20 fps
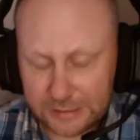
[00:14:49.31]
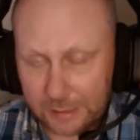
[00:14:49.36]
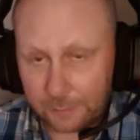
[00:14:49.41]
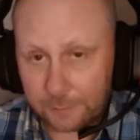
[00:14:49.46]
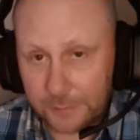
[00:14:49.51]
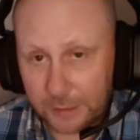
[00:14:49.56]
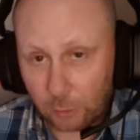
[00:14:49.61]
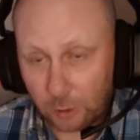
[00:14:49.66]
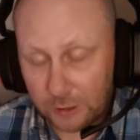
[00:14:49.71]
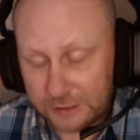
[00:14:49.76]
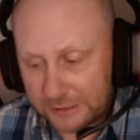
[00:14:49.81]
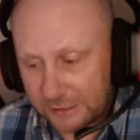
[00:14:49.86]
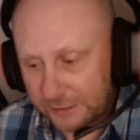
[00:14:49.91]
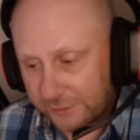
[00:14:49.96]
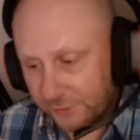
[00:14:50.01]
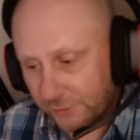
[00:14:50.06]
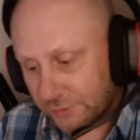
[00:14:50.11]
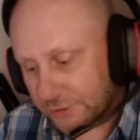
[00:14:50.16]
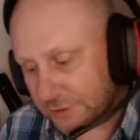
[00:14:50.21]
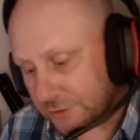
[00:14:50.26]
can be quite
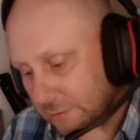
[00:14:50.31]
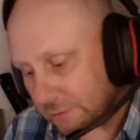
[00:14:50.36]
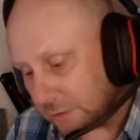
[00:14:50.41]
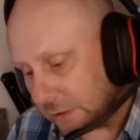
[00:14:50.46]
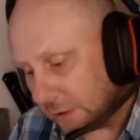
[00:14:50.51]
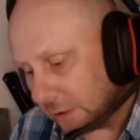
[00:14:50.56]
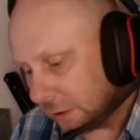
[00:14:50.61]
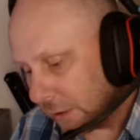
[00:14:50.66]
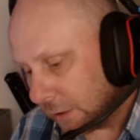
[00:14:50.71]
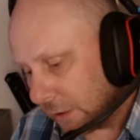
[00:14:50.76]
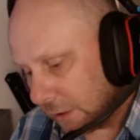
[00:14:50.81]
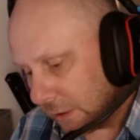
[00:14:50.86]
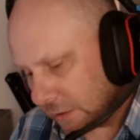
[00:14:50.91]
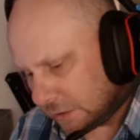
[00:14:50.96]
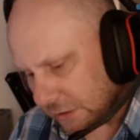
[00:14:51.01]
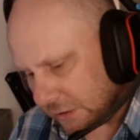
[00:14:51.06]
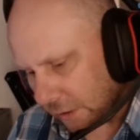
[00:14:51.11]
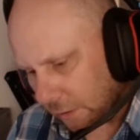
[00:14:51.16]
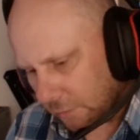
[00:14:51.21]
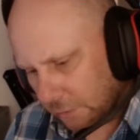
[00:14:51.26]
dangerous to
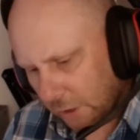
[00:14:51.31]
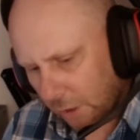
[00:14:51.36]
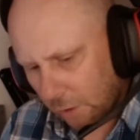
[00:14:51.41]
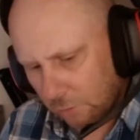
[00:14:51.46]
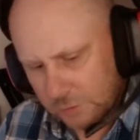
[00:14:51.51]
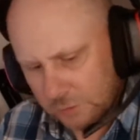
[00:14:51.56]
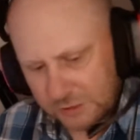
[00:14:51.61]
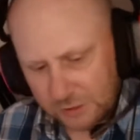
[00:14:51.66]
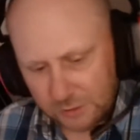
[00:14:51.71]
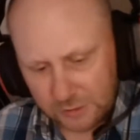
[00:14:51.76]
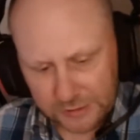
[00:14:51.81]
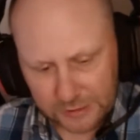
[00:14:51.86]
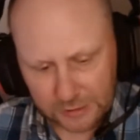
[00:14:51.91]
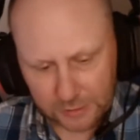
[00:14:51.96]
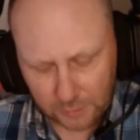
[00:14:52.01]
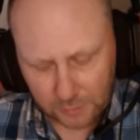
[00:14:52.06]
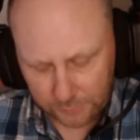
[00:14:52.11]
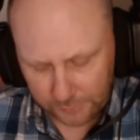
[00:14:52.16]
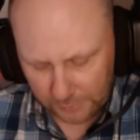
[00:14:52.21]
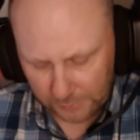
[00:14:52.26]
go cold turkey
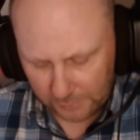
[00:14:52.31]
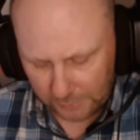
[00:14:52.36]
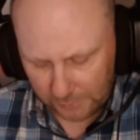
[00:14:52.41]
on